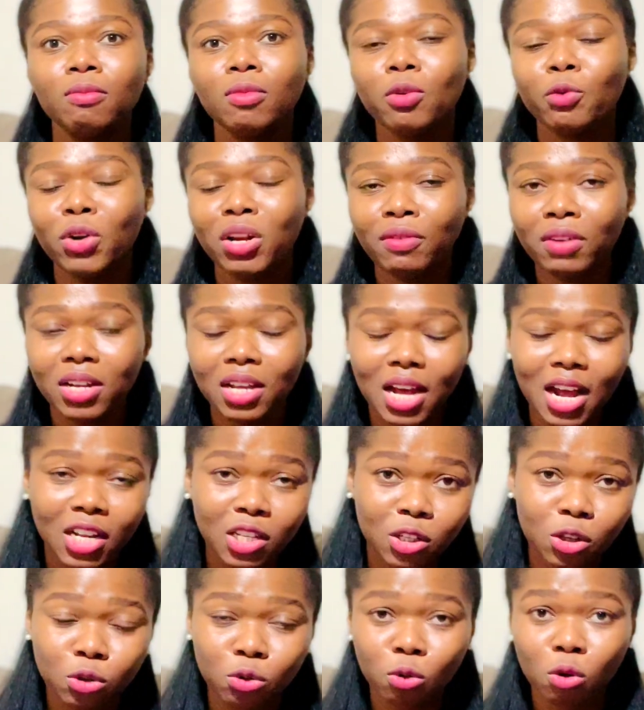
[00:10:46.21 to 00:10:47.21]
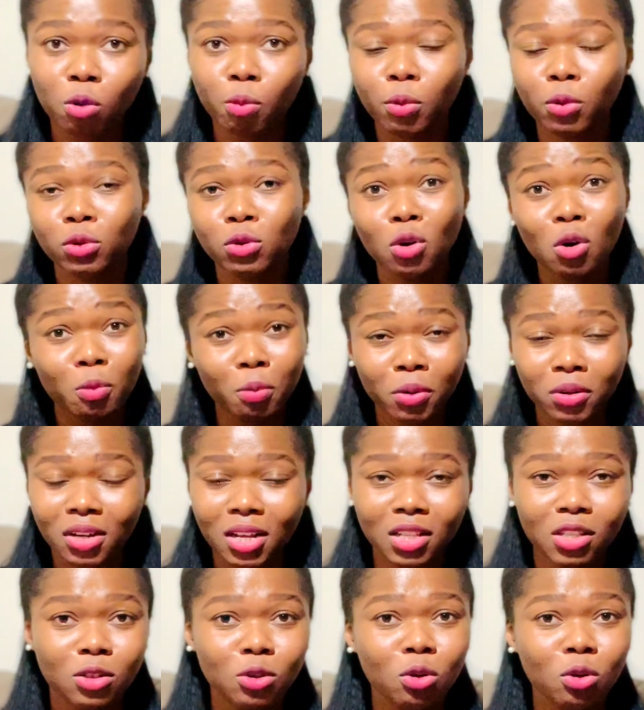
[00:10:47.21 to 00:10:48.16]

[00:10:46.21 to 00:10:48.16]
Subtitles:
Whatever they ask you to open, open it.